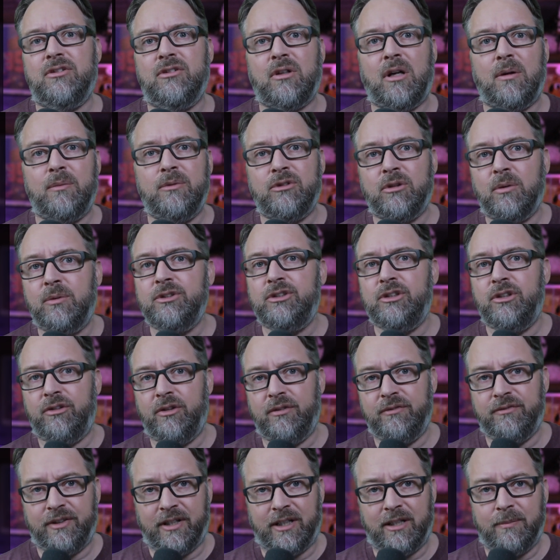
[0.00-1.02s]
So I was always
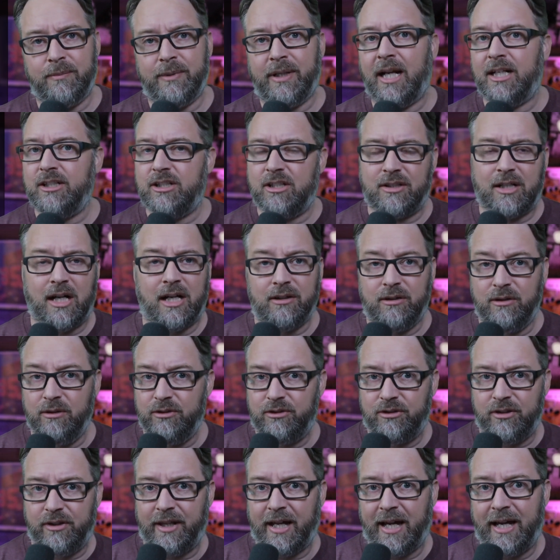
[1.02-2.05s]
using Vim, and I just got
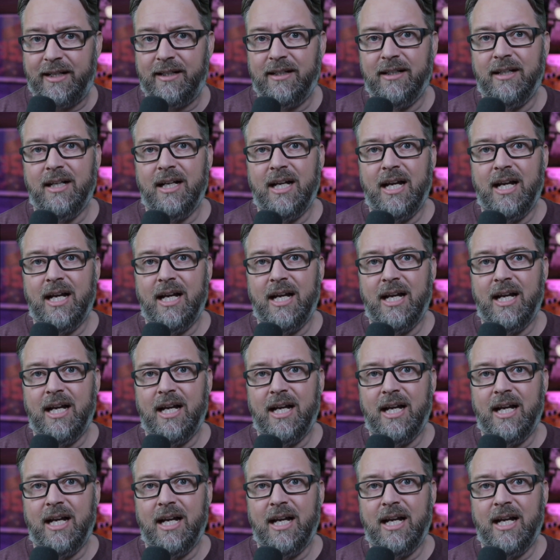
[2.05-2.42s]
used to that.